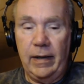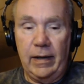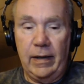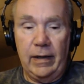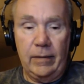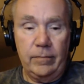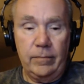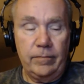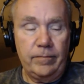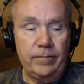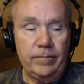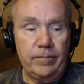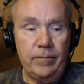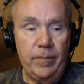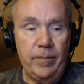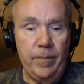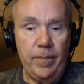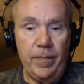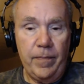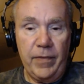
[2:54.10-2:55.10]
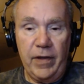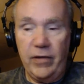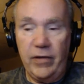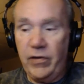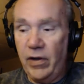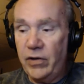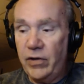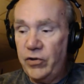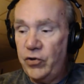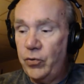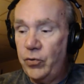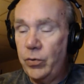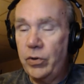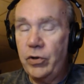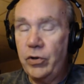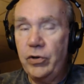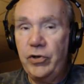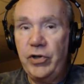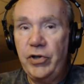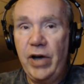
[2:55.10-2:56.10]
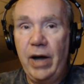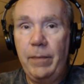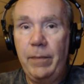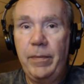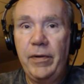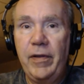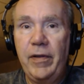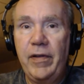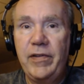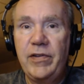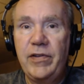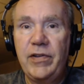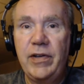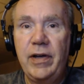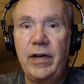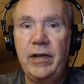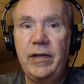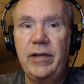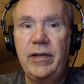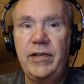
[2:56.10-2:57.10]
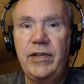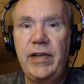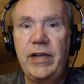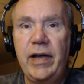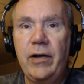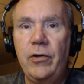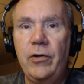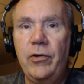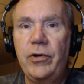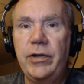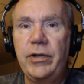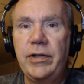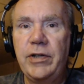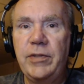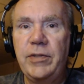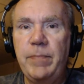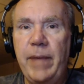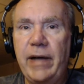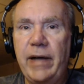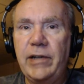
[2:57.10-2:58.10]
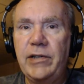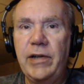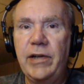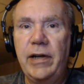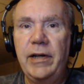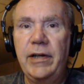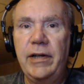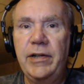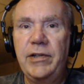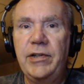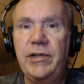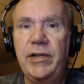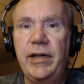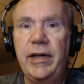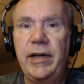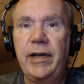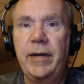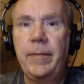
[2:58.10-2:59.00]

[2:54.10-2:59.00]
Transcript: It does do a good job, but let's take a look at the specs on this